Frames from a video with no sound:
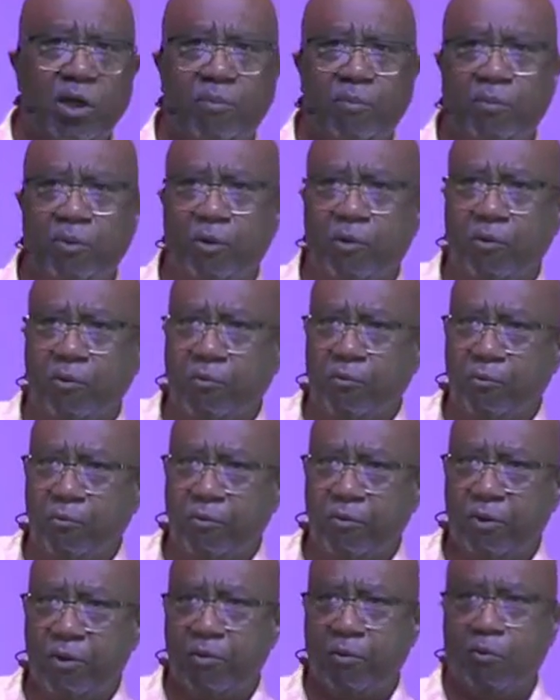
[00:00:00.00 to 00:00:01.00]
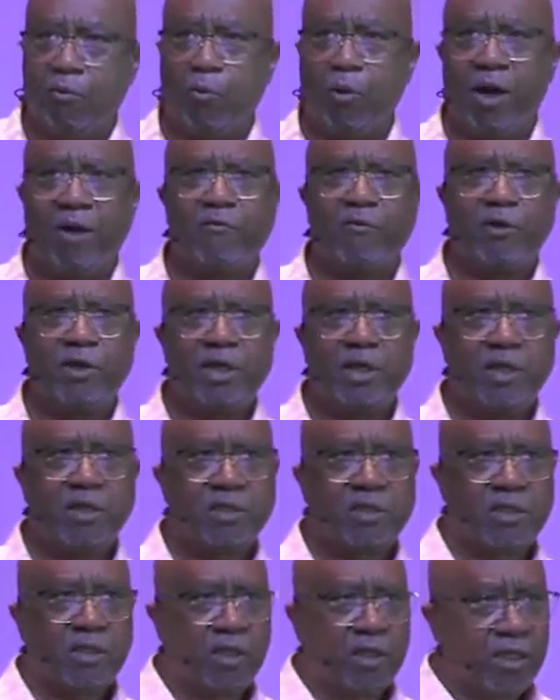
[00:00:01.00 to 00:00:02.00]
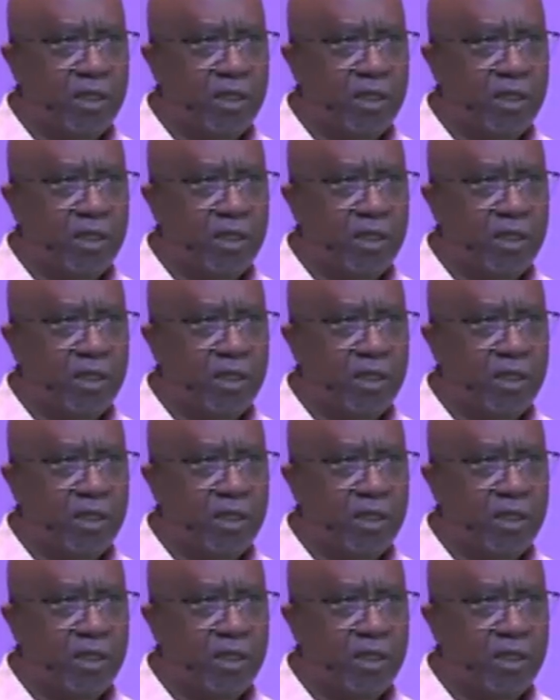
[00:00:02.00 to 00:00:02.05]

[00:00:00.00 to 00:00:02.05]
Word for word: up or wherever it is.